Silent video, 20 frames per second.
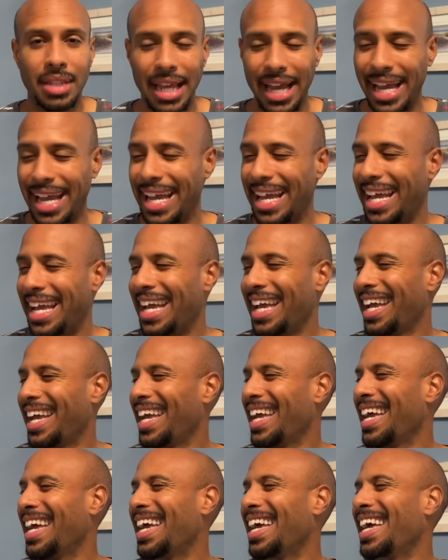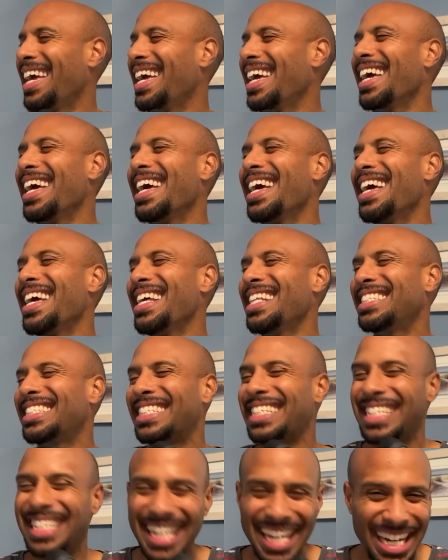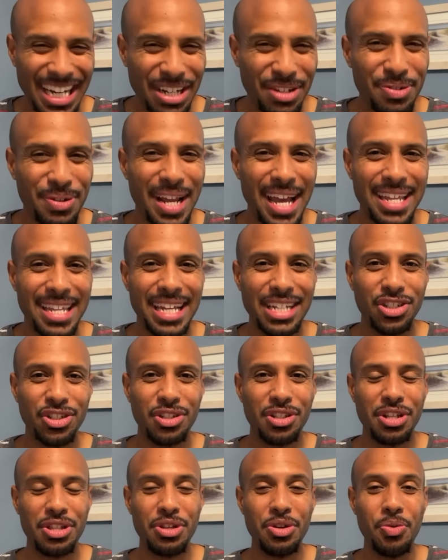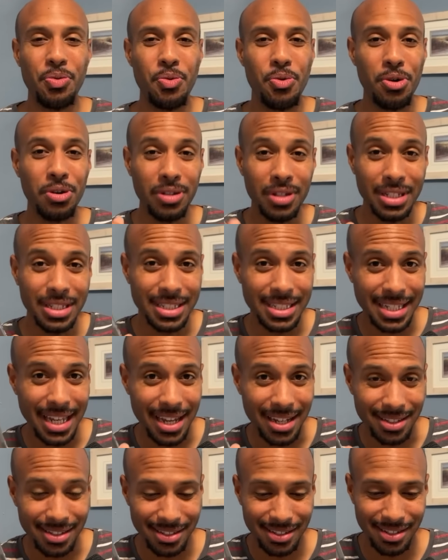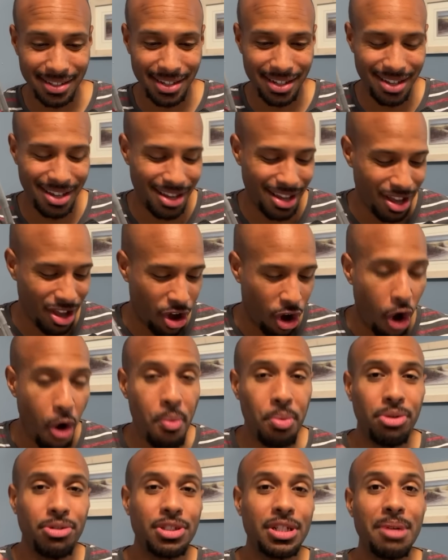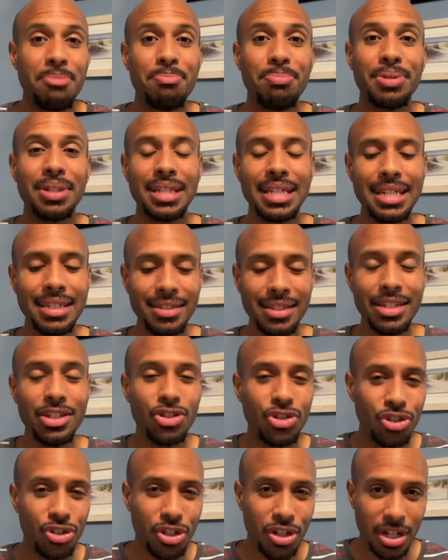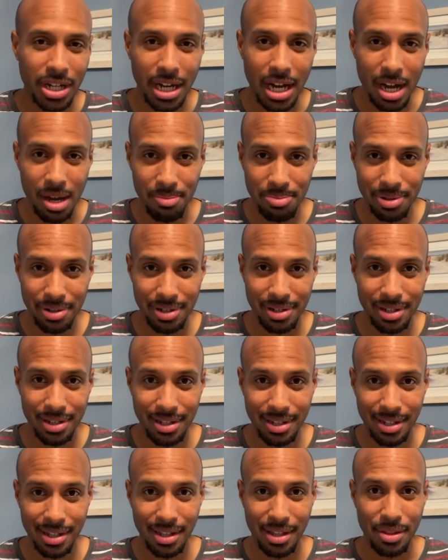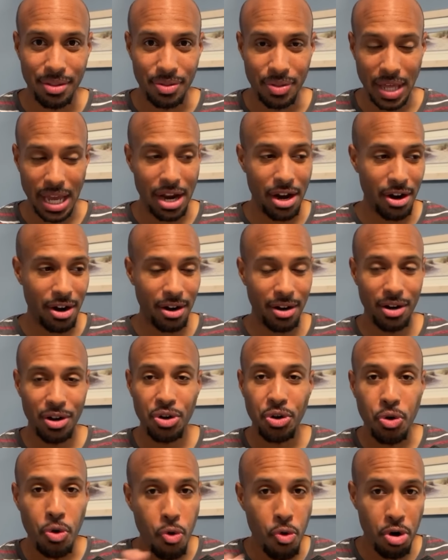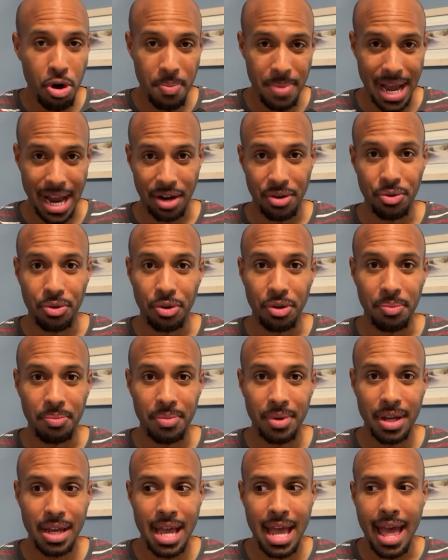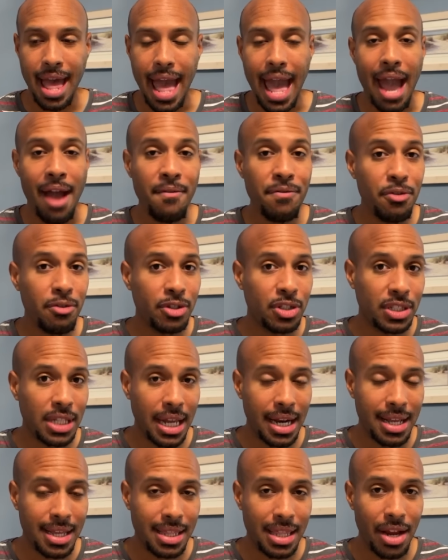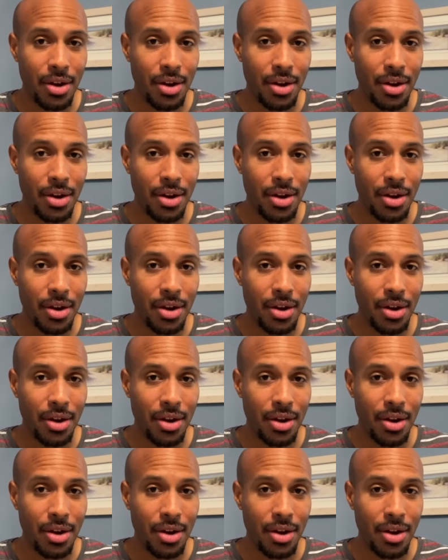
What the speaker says: Let's get it, Who Dat Nation. The New Orleans Saints almost completely shook up their cornerback room after setting